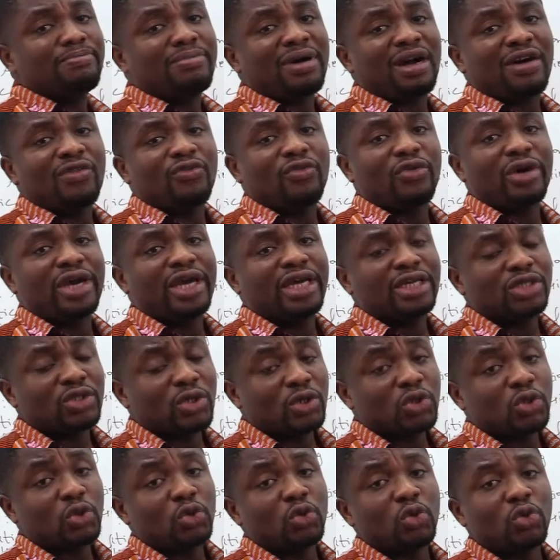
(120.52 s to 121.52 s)
pathway is
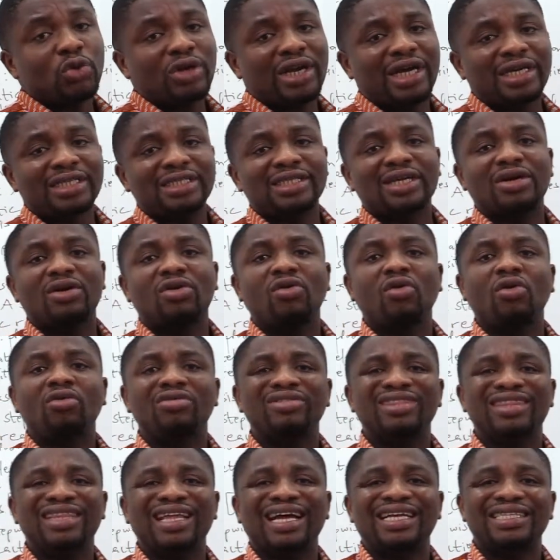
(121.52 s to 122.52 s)
also known as the
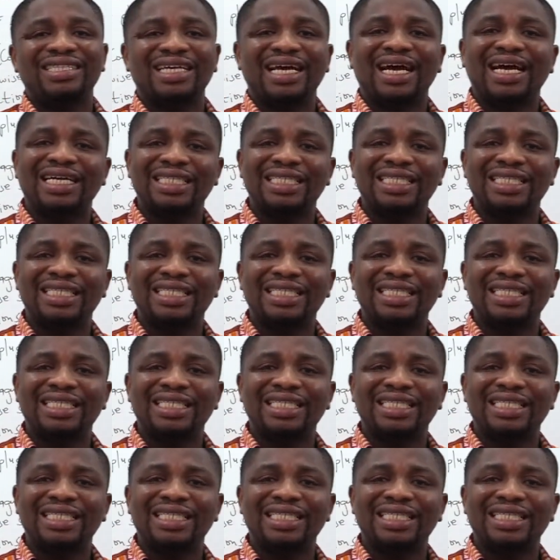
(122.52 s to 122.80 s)
contact